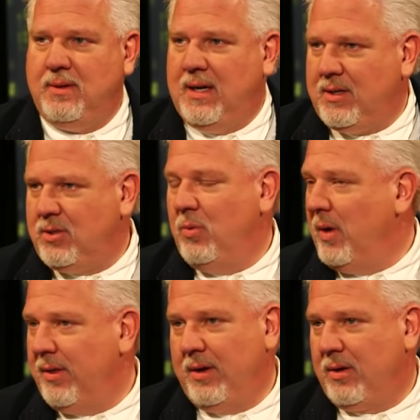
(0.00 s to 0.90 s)
get to
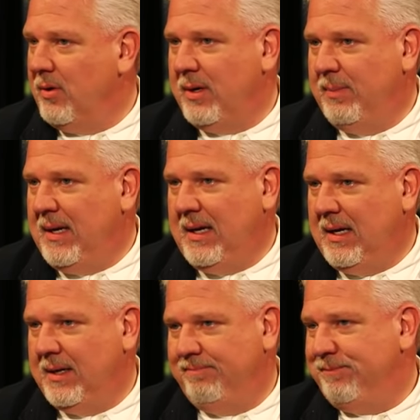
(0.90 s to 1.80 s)
where they're going to be
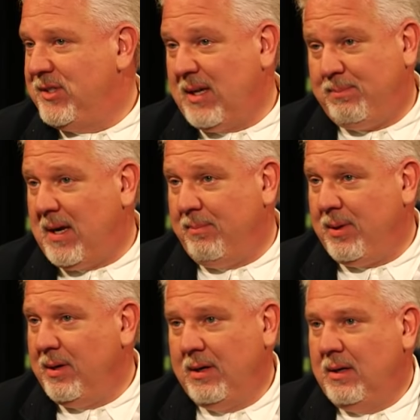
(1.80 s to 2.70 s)
in
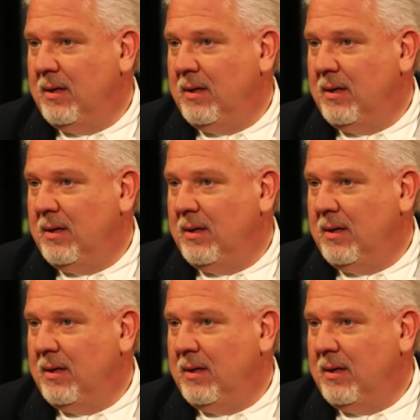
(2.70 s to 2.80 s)
September,